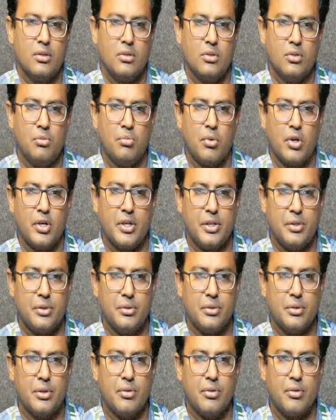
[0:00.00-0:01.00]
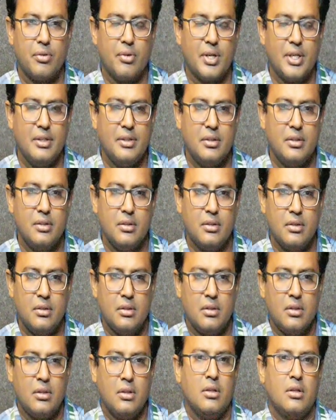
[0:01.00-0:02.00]
Good morning to everyone.
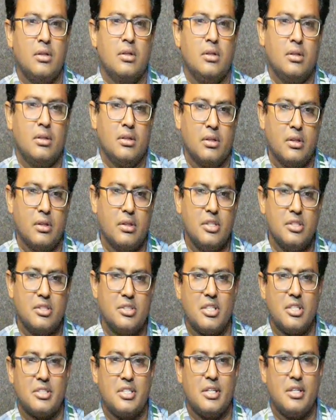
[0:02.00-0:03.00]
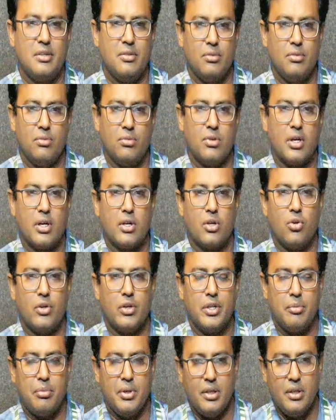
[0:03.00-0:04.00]
In this session, we are going
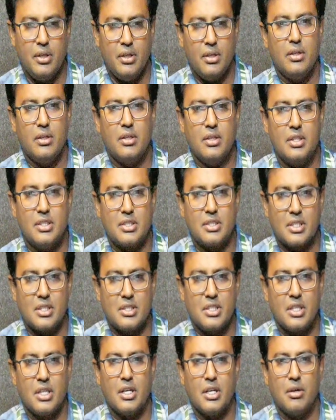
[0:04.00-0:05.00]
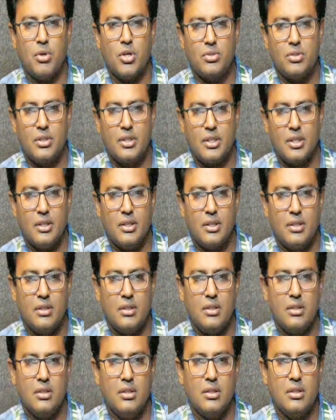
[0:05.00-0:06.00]
to be discussing about
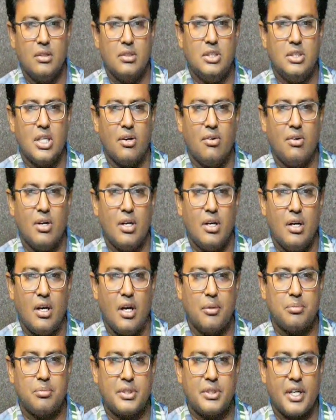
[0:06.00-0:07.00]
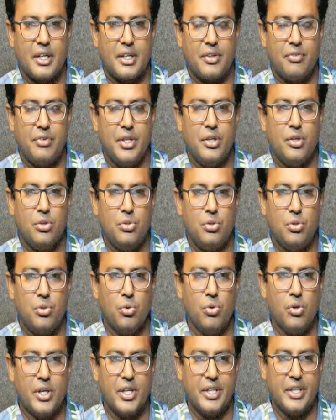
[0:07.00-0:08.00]
Java Abstract Window
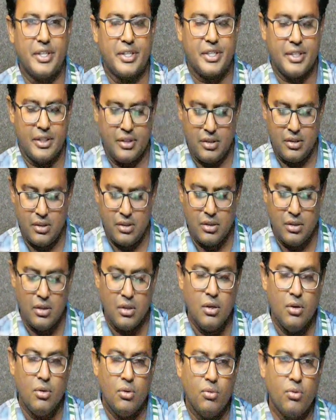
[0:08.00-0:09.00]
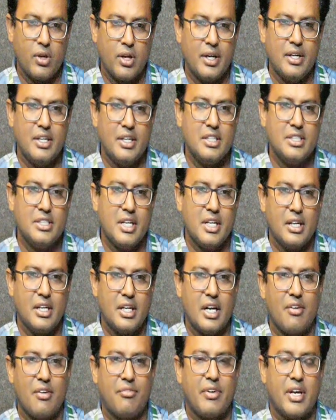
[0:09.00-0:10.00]
Toolkit. We can design
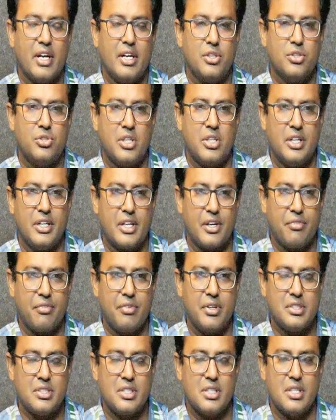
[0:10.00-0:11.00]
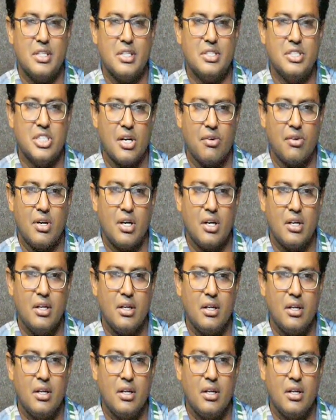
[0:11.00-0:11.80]
graphical user interface in Java